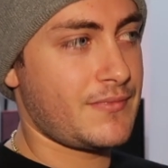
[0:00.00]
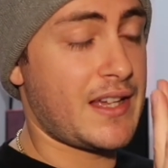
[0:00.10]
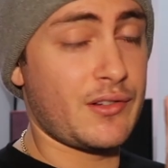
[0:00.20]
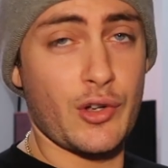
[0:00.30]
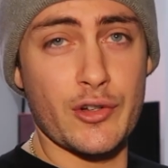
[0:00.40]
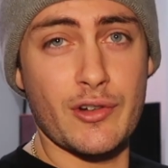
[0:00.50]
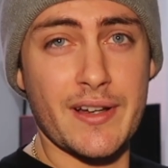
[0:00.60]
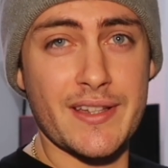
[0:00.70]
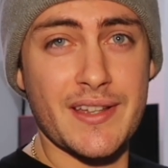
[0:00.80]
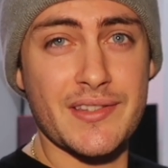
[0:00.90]
their logo,
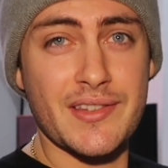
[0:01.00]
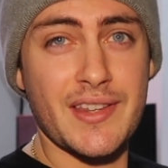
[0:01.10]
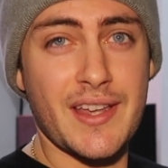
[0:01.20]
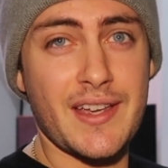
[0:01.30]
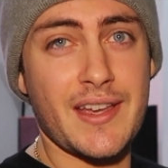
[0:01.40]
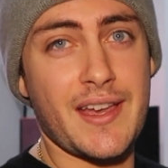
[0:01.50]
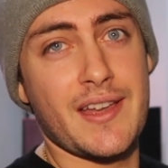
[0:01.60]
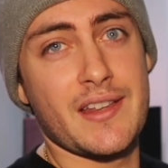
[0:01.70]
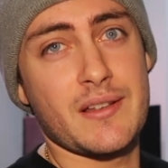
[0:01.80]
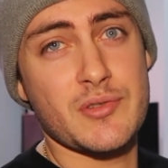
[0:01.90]
I guess to say,
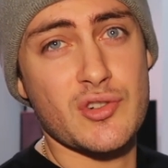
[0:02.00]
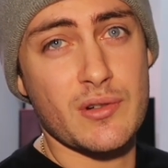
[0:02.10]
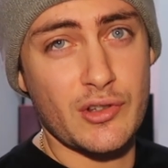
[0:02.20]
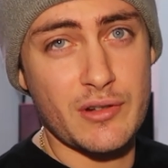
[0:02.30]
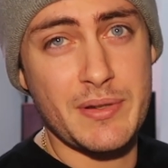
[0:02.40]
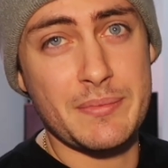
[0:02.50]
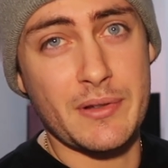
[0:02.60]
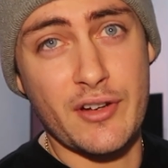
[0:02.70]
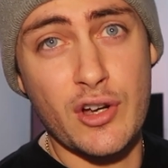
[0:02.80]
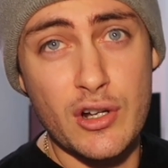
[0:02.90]
and I'm sure a lot of
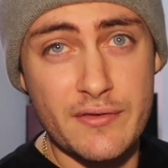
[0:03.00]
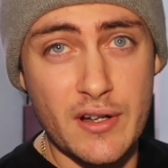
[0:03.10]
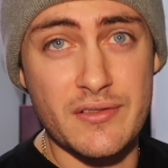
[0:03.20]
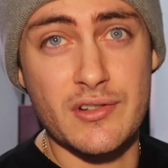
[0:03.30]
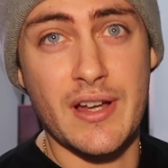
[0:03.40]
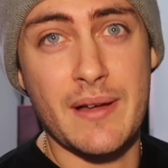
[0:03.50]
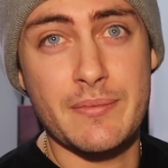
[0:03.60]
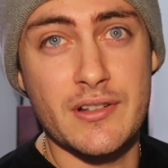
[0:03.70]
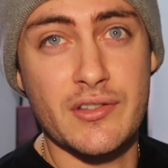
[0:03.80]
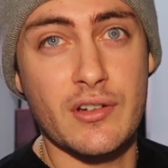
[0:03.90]
people have heard of
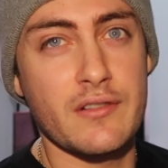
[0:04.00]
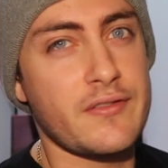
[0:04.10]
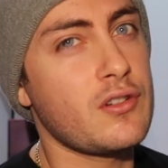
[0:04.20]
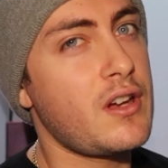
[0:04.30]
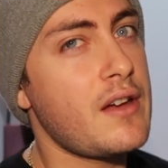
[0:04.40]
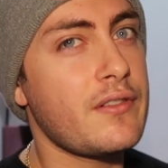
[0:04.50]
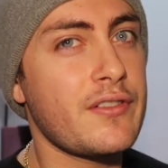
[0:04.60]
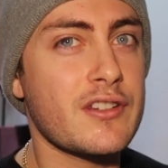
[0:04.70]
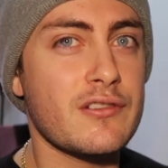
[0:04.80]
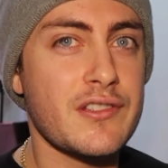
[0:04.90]
Earth2Happener, so if you know
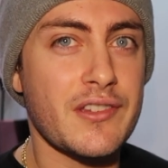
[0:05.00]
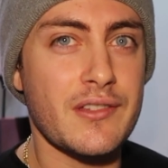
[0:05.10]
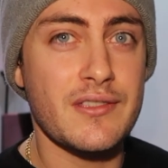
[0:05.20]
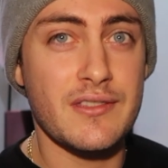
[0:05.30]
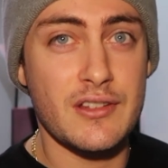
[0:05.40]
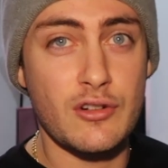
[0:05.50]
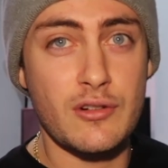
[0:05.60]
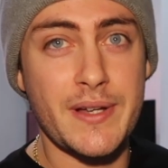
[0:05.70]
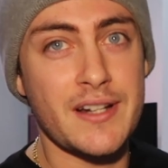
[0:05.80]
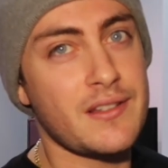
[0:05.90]
everything there is to know
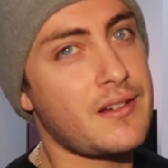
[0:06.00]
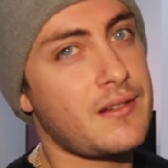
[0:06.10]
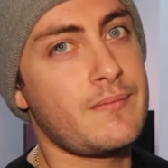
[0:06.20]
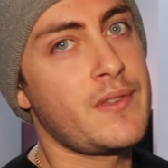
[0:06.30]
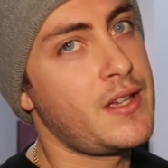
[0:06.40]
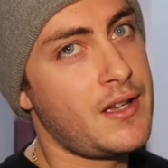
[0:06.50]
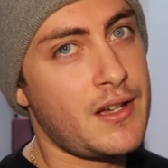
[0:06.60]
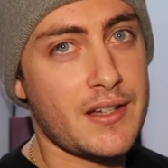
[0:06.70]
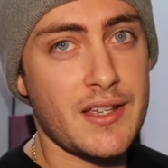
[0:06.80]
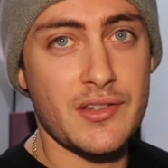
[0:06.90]
about it,
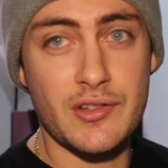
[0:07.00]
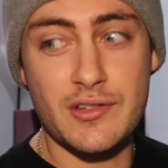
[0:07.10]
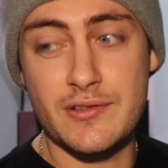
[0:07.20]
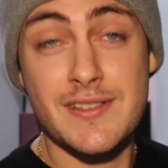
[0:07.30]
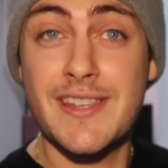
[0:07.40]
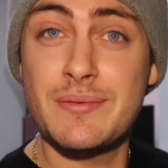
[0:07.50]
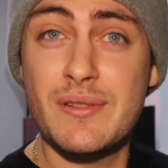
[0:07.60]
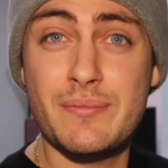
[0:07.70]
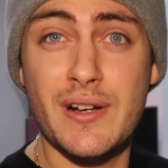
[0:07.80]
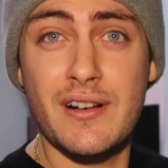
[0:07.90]
I guess you could skip
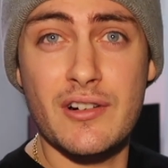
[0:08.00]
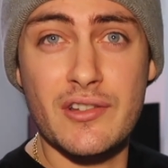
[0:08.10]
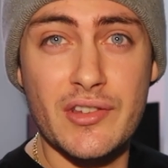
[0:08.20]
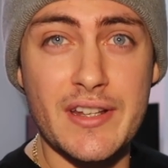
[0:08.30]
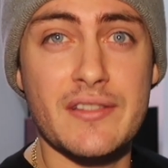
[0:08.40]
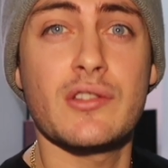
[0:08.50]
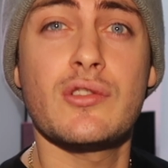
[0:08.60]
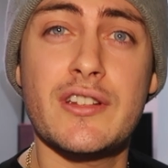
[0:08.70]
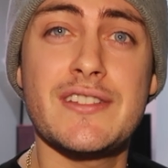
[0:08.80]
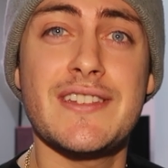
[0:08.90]
it, but honestly there's a
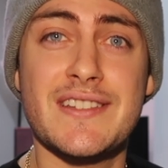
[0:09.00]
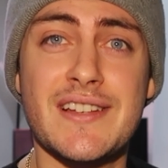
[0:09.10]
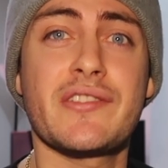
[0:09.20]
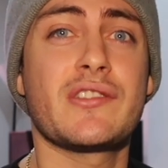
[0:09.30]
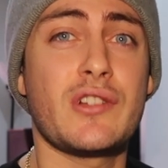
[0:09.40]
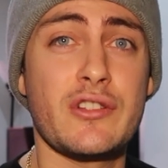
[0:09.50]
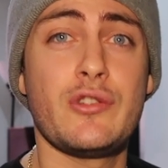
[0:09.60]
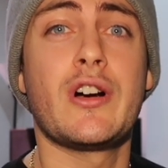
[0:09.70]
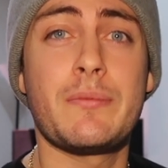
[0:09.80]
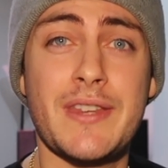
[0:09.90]
lot of details and a lot of
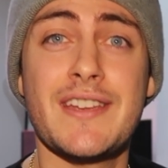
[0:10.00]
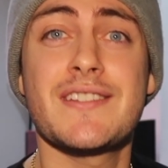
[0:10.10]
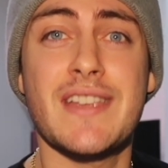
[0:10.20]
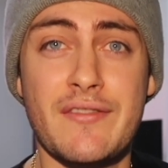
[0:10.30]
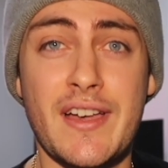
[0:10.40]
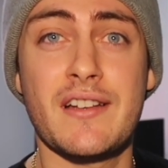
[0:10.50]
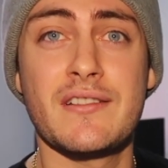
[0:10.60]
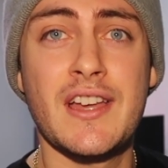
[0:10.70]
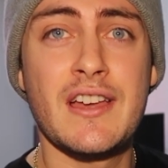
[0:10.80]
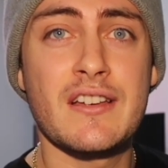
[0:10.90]
new updates they've
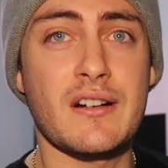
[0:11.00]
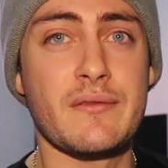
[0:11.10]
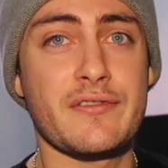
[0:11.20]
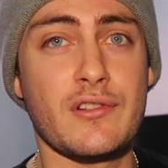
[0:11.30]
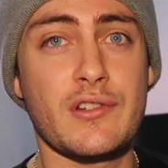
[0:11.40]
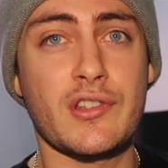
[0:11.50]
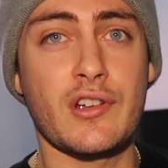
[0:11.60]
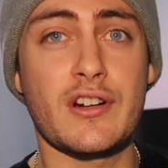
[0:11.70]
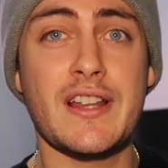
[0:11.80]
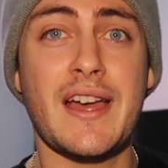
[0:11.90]
had come through,
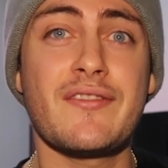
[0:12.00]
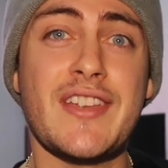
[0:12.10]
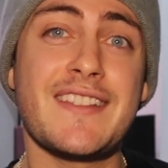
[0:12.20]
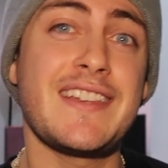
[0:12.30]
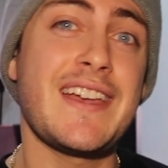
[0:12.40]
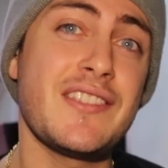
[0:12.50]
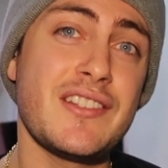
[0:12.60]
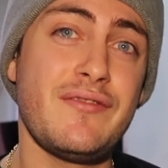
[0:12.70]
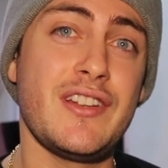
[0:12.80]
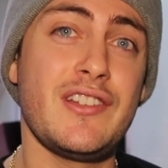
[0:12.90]
so I'm going to have that at the end
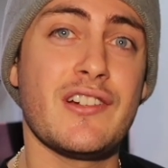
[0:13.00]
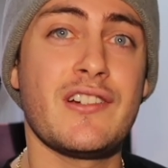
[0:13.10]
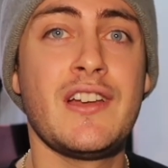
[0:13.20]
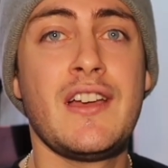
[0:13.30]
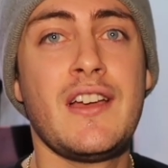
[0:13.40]
of the video,